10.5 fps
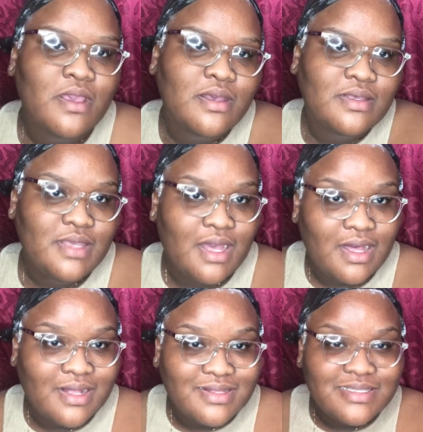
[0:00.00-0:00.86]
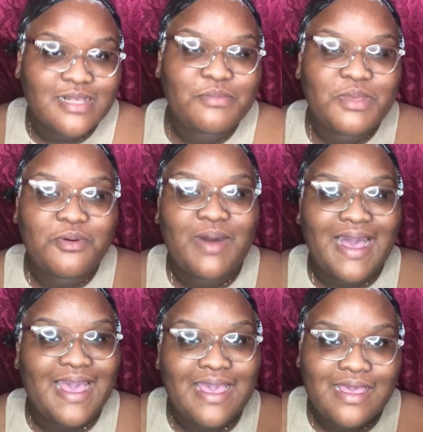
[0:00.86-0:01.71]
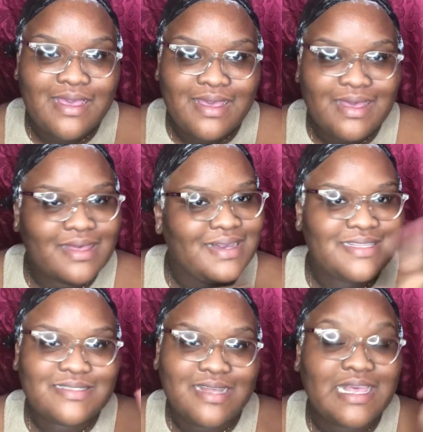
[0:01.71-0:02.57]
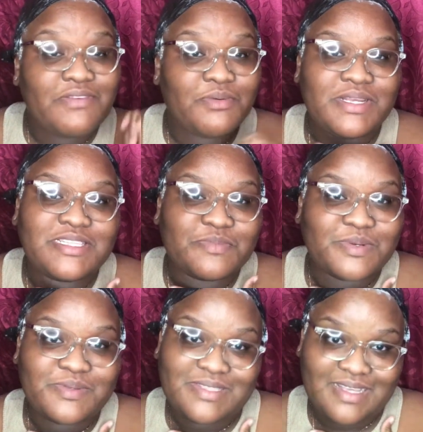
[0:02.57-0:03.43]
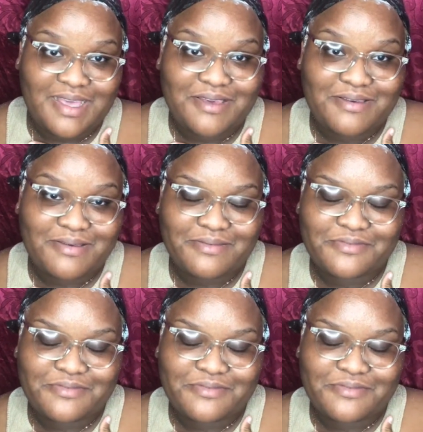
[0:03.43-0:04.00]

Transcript: Y'all, tell me why it's not giving what it's supposed to give.